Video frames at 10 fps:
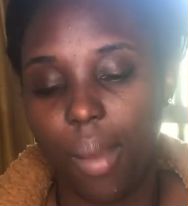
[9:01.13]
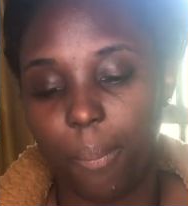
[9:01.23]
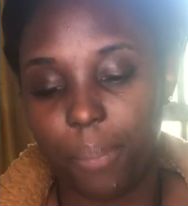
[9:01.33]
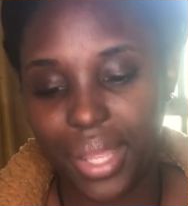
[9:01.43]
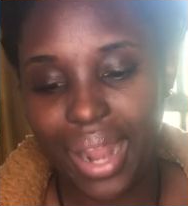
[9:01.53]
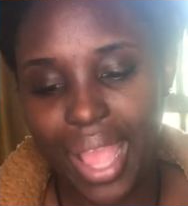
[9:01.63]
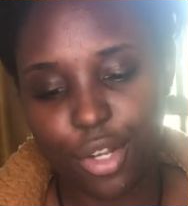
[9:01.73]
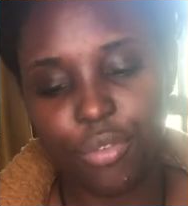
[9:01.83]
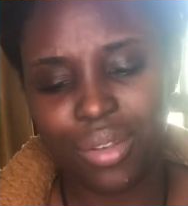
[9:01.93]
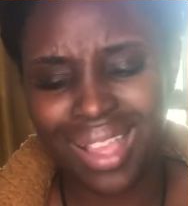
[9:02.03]
But I
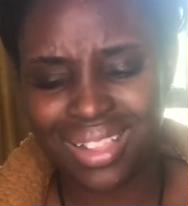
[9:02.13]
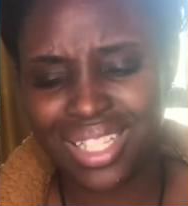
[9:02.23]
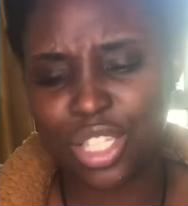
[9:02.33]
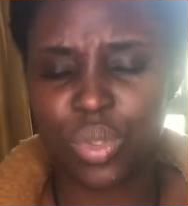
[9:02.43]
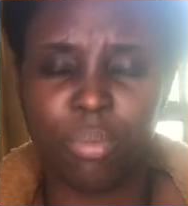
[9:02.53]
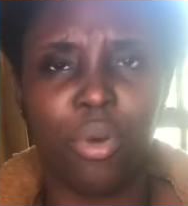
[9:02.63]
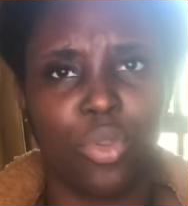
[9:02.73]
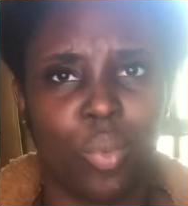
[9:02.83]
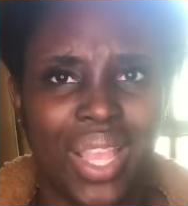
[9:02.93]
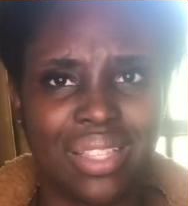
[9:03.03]
do feel like this goes both
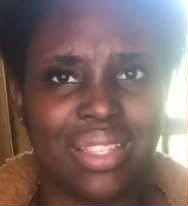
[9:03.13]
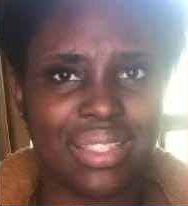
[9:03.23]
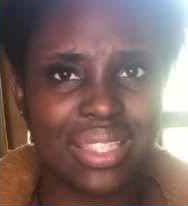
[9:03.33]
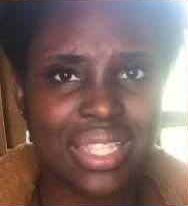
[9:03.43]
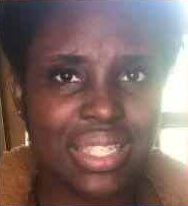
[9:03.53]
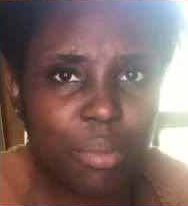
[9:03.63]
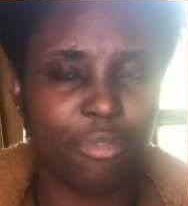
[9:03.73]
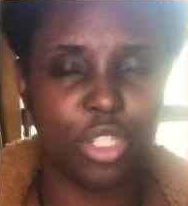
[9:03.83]
ways because it sits above